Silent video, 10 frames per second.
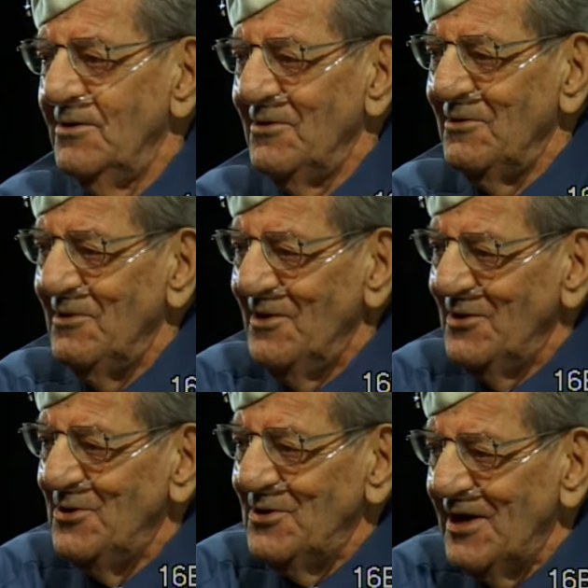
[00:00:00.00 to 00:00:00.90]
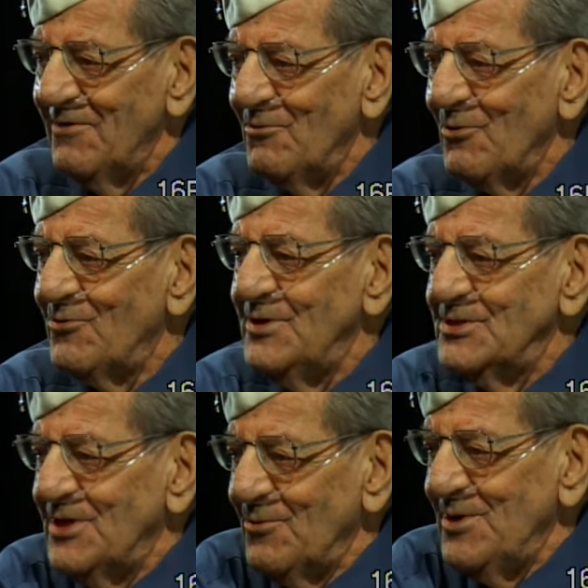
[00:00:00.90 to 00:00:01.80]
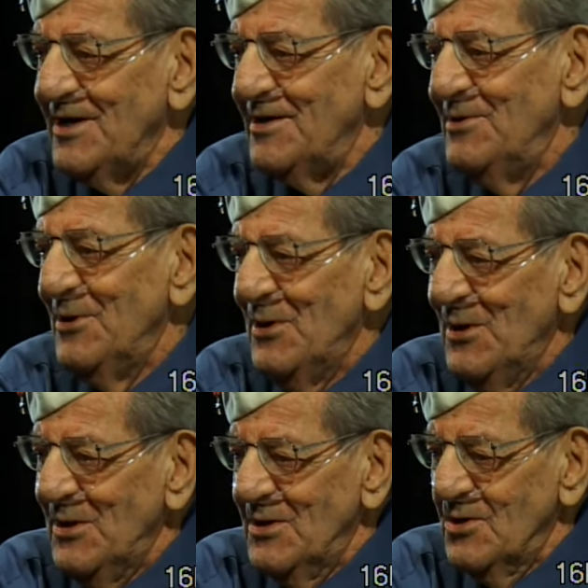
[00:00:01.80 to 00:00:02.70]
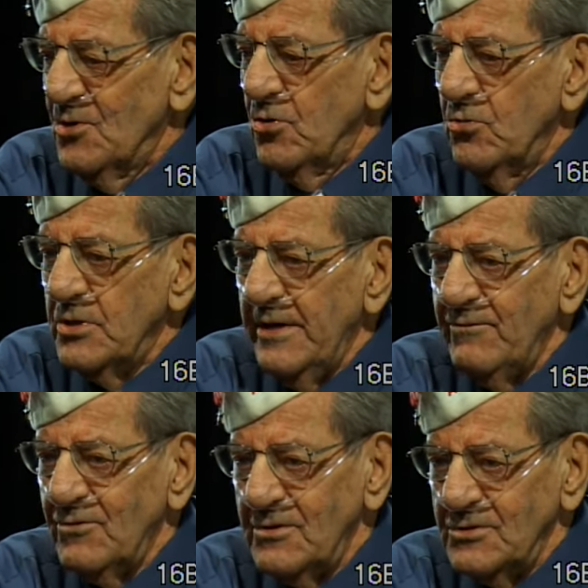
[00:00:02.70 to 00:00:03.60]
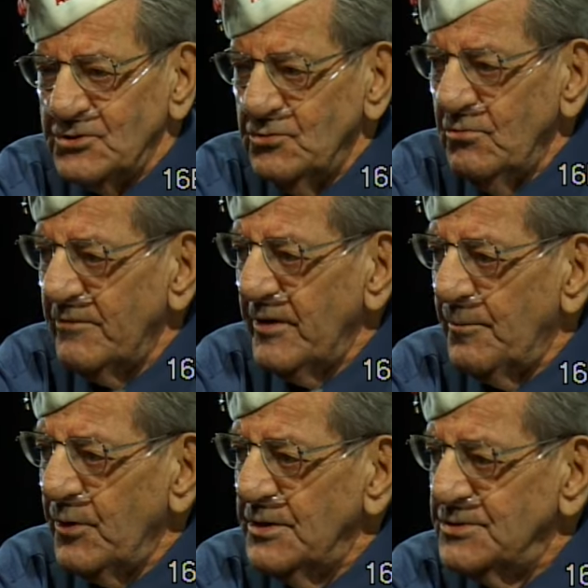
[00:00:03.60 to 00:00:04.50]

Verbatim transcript: he didn't have old greens like we had. Who gave you order to shoot one of our planes down?